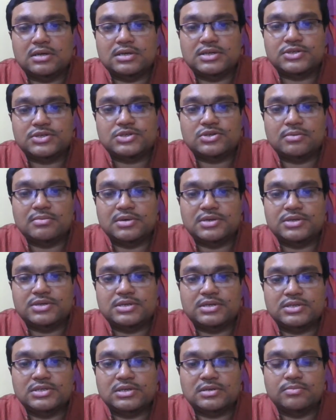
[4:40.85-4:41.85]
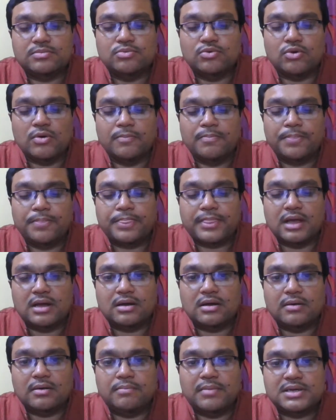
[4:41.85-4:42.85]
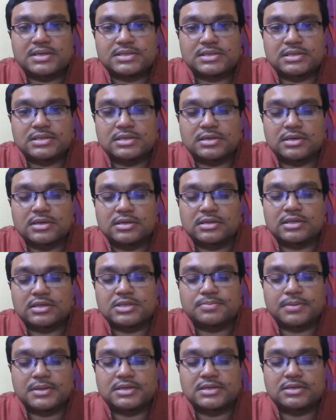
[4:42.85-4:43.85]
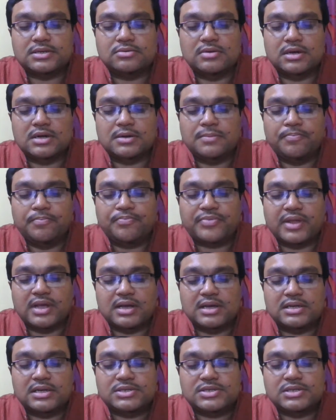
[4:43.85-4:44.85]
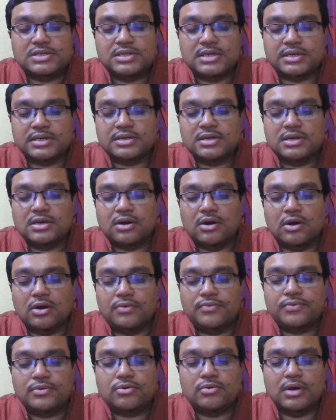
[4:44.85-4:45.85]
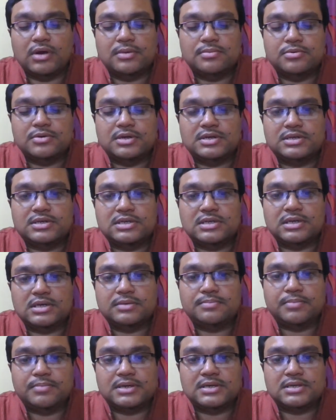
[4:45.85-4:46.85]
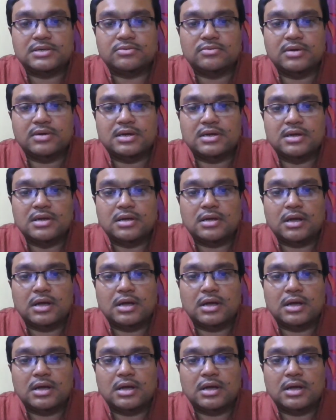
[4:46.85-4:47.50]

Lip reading: history of literature book mention this particular incident of collaborating a particular